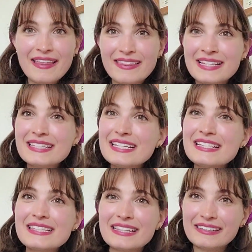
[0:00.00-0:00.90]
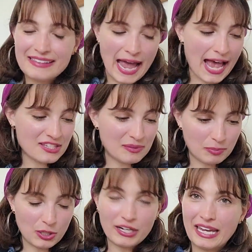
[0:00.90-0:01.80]
This is the last
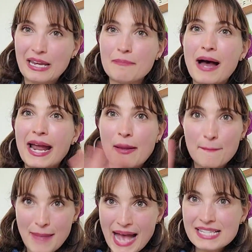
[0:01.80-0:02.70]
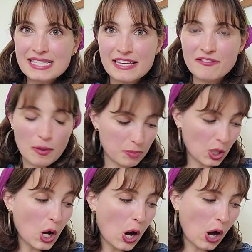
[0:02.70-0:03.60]
book in my massive
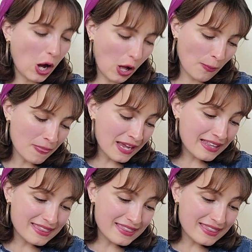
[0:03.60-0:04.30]
book haul.